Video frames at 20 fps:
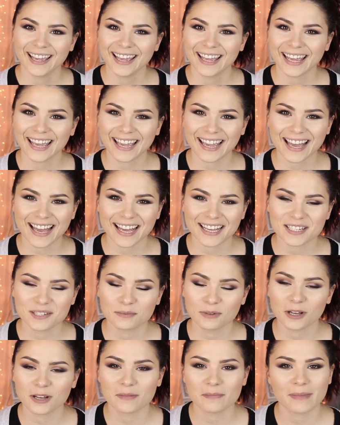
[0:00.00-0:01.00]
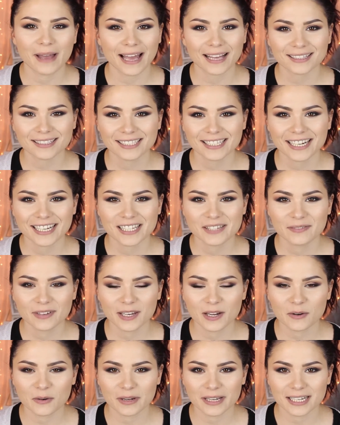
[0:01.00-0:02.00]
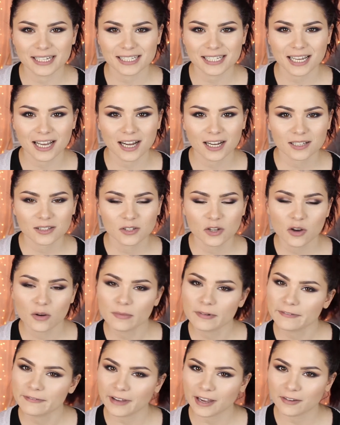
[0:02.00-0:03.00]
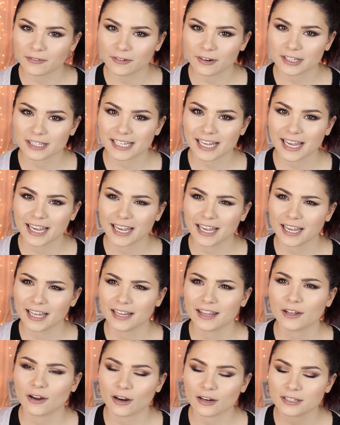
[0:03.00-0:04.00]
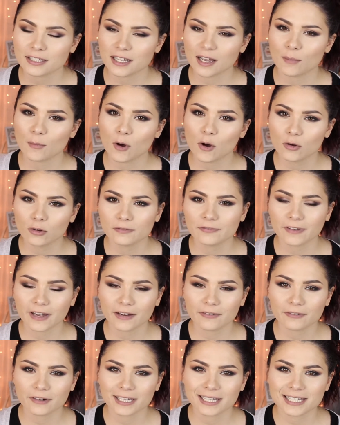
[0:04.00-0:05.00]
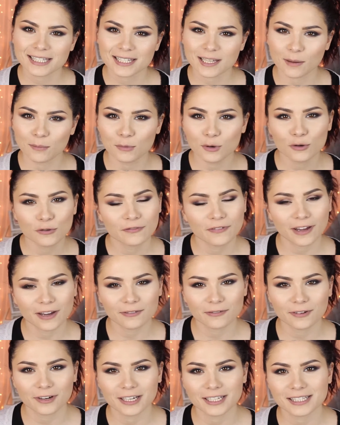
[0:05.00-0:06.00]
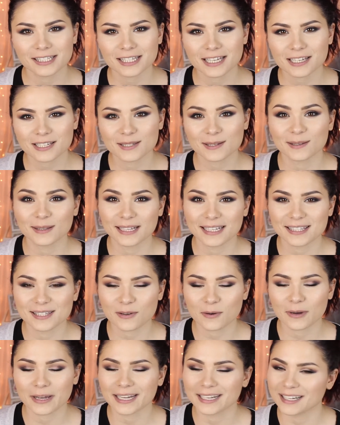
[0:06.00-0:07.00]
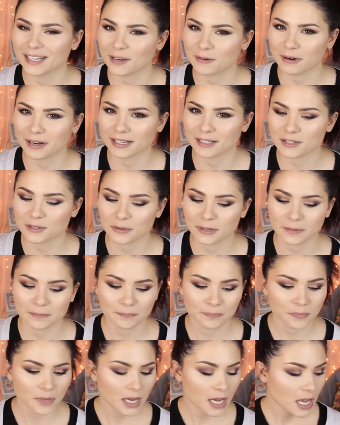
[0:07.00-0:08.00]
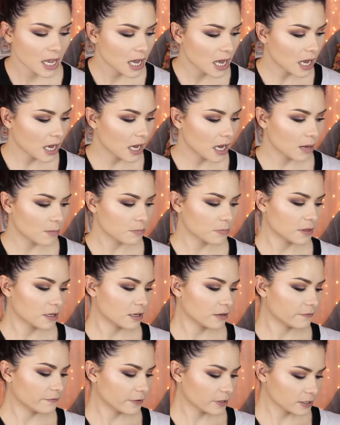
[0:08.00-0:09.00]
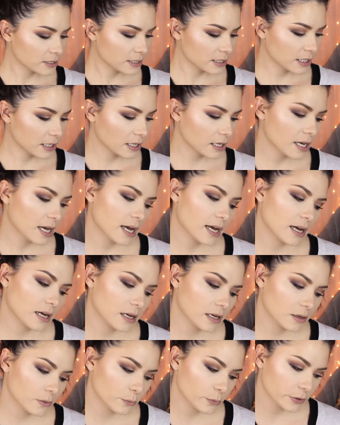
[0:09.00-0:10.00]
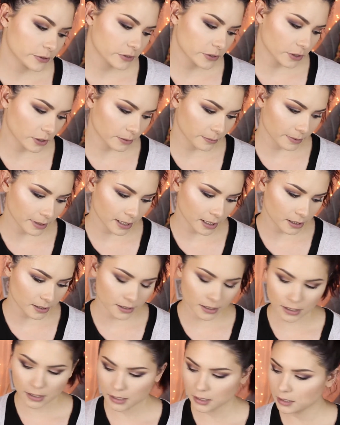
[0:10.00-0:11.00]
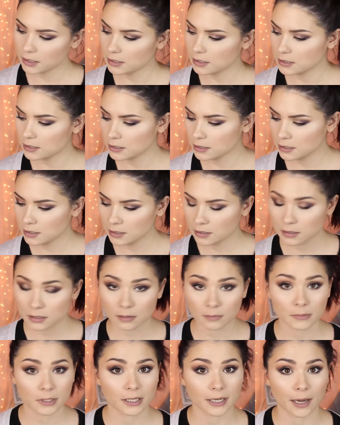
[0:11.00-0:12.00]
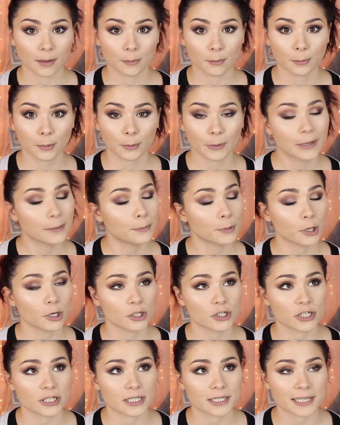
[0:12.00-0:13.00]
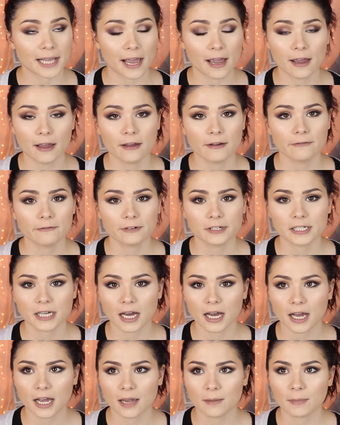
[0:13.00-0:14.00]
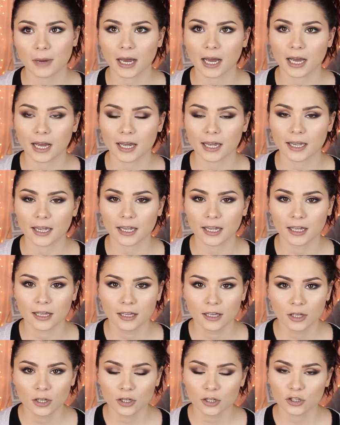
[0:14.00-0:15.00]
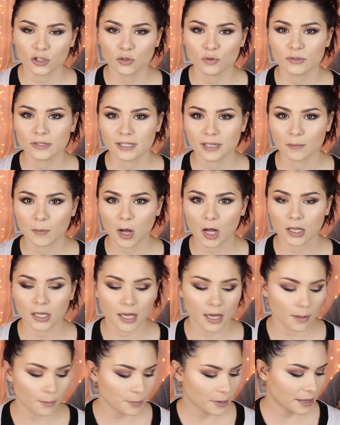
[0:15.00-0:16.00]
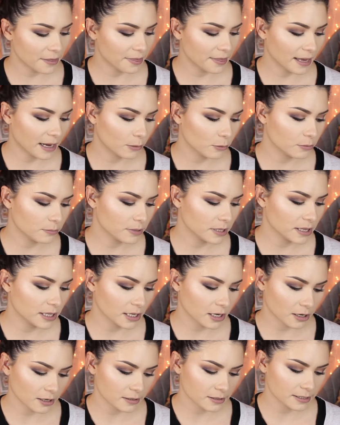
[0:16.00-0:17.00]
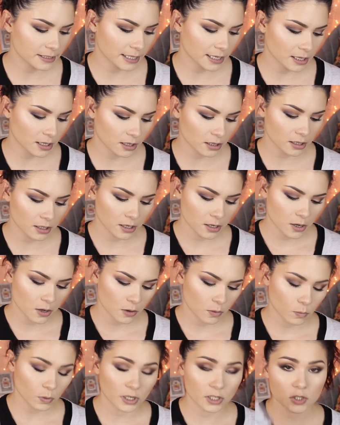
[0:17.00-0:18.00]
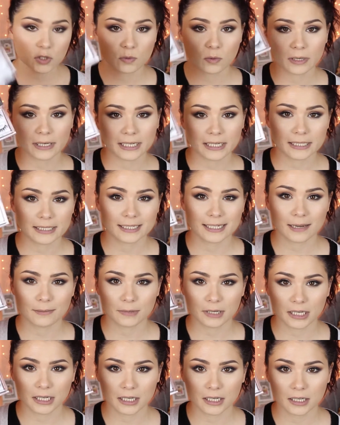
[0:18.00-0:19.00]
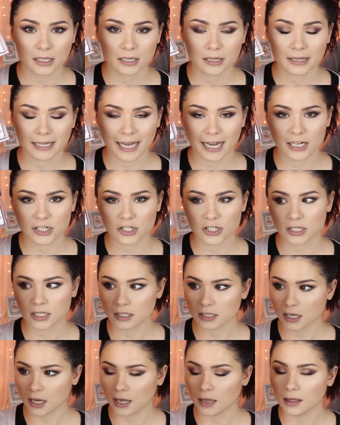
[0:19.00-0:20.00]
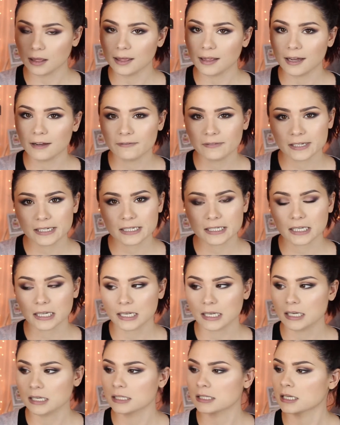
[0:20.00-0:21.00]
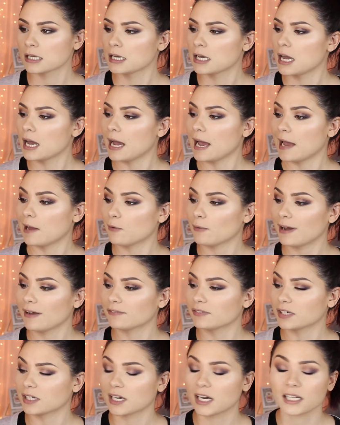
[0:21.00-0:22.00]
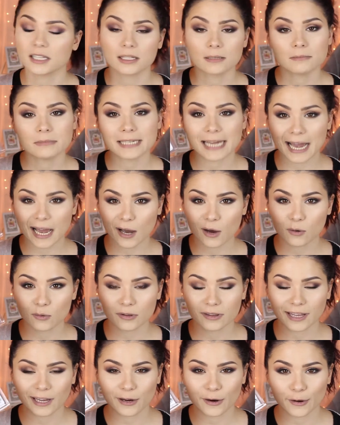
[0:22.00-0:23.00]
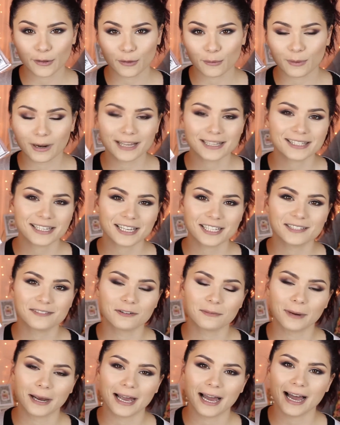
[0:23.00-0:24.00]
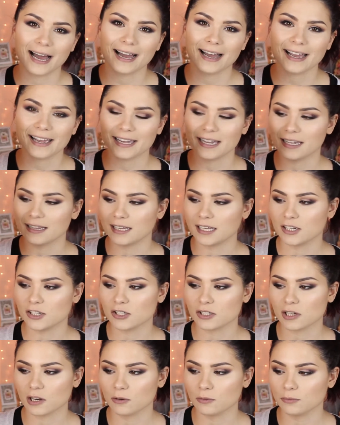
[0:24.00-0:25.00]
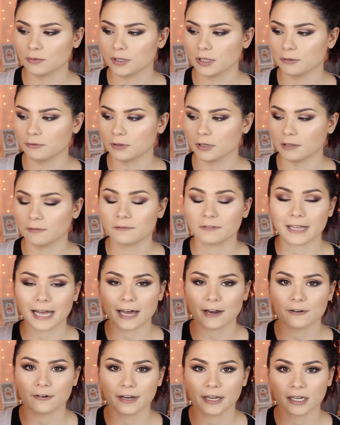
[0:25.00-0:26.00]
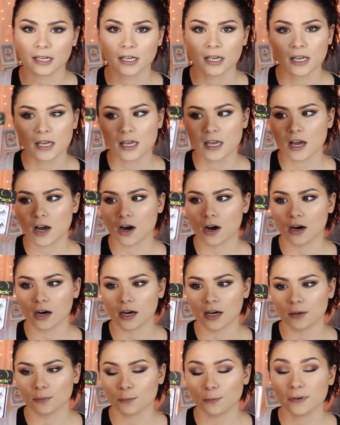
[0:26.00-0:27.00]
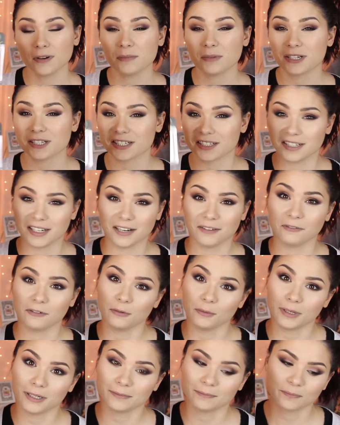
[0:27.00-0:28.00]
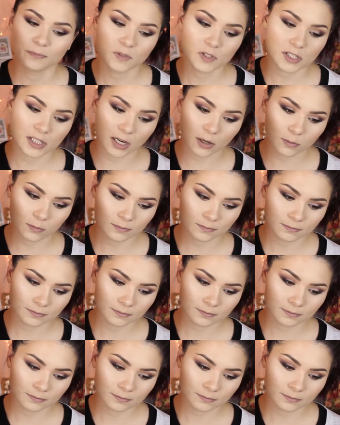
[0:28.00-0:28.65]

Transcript: Hey guys, welcome back. Today's video is October favorites, and there are some old favorites, some new favorites, so let's go ahead and get right into it. The first thing I will talk about is something I pre-purchase every time I use them all up, and that would be the Ardell 120 Demi lashes. I love these things. I don't have to cut them down. They are the right size for my eye, and they just are really, really flattering on pretty much everyone. So